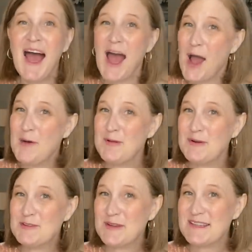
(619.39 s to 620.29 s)
I hope you
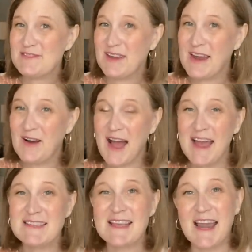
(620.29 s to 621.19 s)
enjoyed this video,
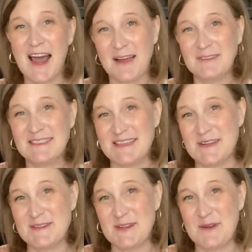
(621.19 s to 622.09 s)
guys, and I will see
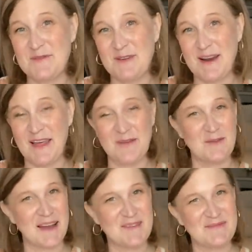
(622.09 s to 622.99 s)
you soon for another
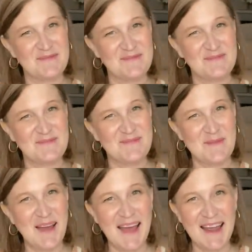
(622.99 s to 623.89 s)
one.
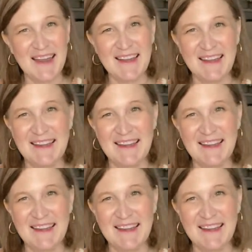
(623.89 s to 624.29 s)
Bye-bye.